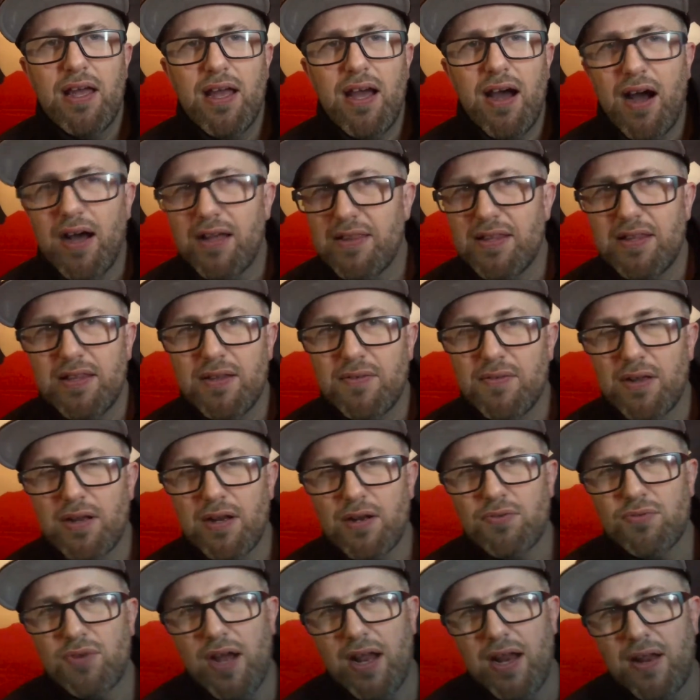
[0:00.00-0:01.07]
I think they're doing a
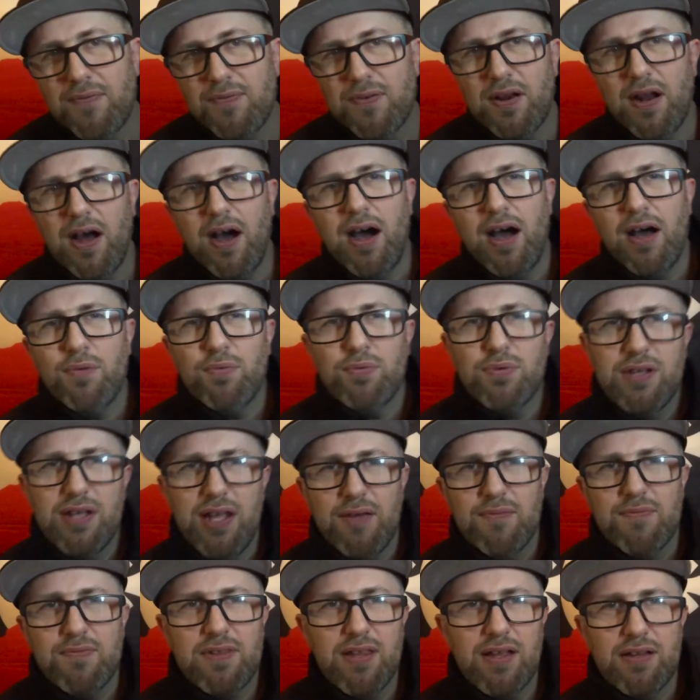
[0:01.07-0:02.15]
great effort.
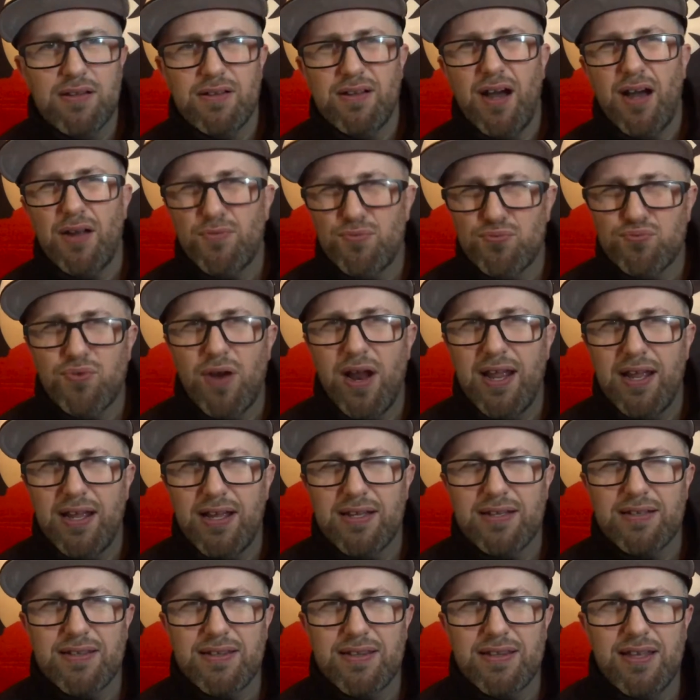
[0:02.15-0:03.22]
I'd
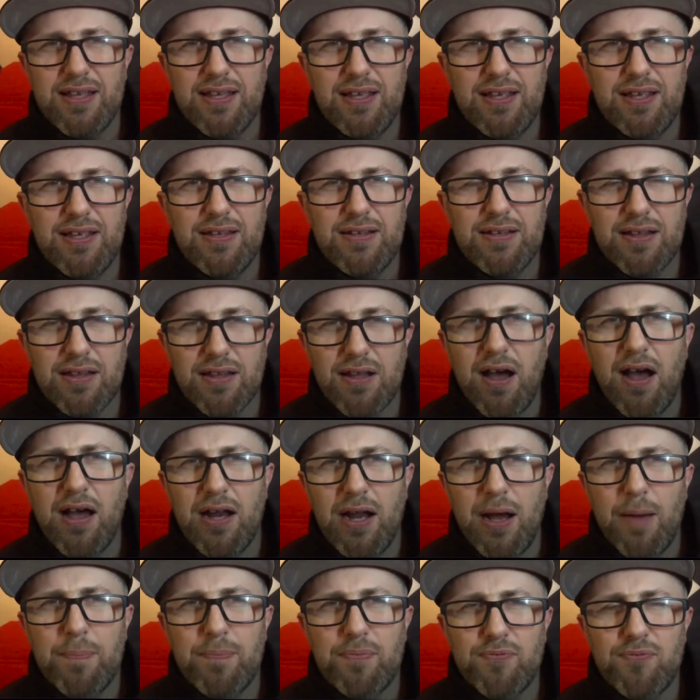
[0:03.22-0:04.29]
rank the
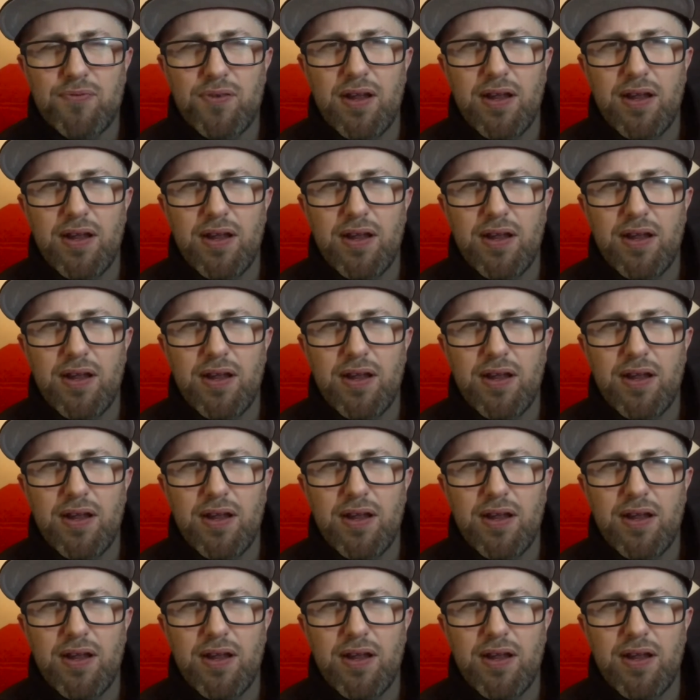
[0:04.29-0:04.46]
lineup